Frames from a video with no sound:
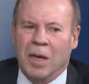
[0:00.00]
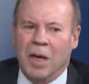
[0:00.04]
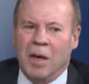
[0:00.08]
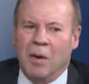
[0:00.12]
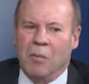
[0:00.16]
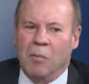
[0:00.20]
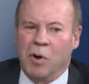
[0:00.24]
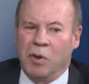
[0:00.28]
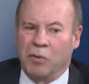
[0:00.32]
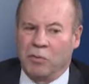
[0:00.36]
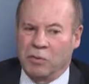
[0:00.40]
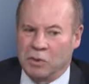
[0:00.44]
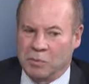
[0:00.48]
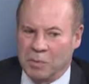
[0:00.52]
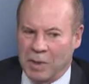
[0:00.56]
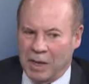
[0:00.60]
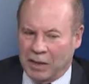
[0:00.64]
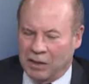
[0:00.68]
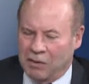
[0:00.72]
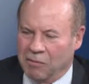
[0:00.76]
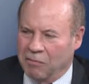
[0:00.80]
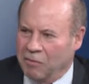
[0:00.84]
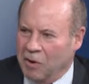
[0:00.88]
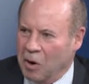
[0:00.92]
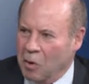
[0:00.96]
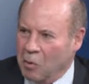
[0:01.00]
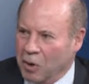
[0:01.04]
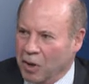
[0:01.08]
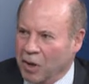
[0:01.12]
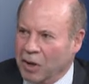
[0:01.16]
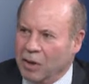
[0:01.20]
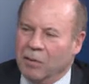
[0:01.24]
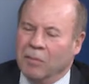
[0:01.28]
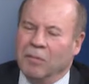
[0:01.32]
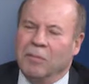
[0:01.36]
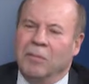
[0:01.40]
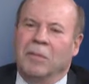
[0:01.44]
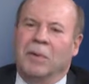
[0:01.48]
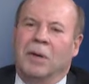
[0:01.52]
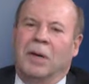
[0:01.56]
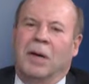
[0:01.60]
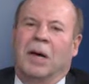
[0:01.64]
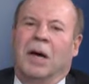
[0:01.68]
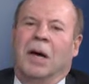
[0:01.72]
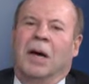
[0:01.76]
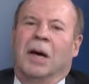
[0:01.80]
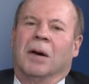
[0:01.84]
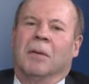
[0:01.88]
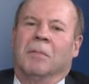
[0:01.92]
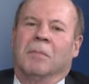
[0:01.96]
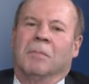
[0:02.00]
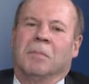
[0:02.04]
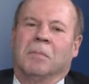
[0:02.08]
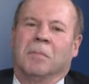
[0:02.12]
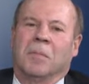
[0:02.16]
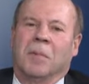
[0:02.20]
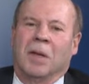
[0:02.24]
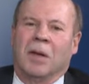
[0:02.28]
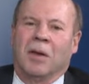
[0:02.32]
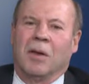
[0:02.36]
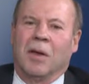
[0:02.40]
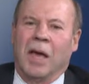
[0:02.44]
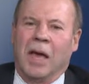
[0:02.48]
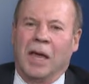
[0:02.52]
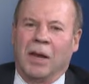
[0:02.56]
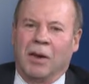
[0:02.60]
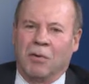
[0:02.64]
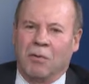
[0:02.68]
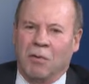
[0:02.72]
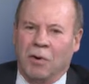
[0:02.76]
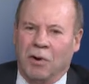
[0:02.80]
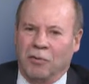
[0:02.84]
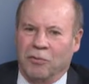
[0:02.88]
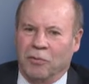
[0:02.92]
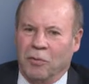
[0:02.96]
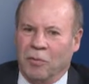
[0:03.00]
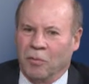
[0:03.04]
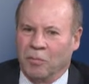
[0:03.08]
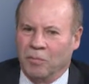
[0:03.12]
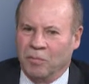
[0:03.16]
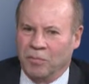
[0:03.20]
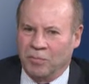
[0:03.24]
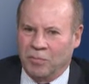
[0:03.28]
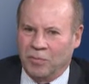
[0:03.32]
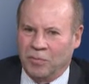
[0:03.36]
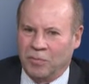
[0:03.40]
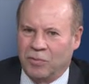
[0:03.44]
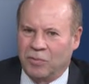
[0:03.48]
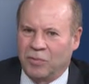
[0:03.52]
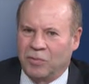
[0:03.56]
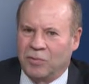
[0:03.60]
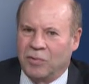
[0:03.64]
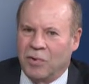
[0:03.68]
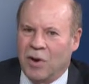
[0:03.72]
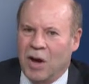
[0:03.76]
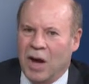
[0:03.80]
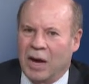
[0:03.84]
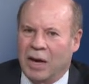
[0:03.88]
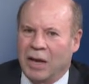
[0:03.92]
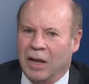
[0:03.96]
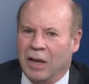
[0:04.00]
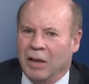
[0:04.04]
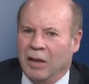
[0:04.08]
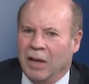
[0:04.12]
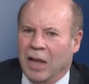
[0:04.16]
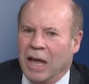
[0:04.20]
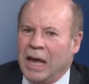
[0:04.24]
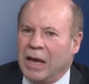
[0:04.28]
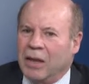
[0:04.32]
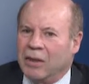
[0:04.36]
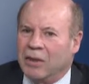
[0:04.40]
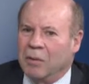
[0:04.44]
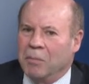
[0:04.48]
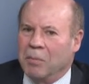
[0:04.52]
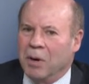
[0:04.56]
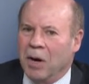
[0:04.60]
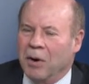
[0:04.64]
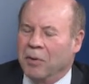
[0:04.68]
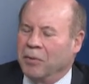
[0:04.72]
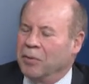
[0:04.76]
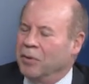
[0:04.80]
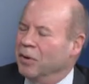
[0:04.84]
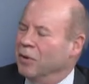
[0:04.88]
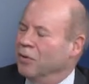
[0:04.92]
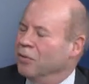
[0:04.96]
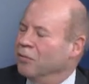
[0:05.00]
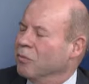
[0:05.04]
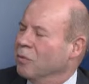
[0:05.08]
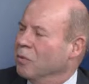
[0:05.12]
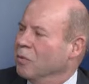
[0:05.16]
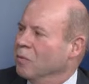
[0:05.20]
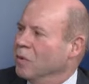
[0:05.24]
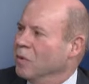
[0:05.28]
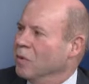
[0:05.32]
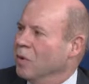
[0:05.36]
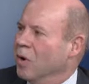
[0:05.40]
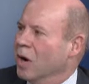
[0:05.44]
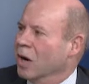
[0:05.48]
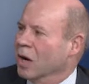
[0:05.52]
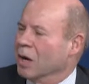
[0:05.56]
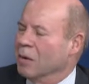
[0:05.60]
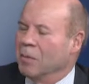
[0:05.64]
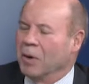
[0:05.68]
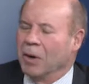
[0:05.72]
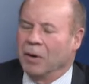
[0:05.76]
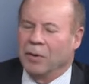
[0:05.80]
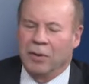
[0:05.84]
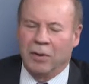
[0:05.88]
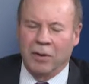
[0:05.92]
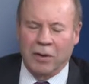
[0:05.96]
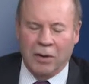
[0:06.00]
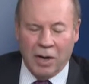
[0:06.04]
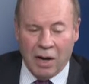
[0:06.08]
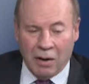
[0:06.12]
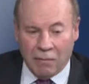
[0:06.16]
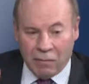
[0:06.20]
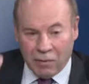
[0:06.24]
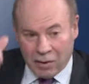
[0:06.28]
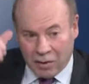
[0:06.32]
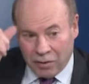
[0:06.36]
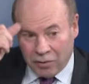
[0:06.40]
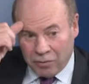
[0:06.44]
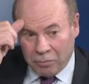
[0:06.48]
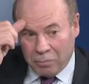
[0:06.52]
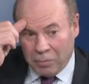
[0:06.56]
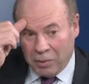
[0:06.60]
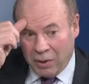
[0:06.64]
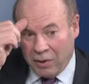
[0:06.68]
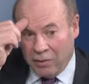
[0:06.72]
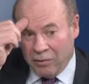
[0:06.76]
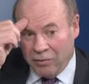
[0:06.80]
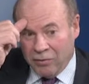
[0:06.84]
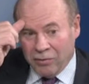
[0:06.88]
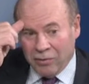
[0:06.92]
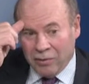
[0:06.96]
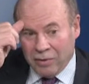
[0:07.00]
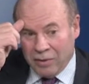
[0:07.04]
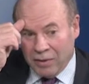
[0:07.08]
With respect to voting, and Chris will talk at length about this when we talk about the governance piece,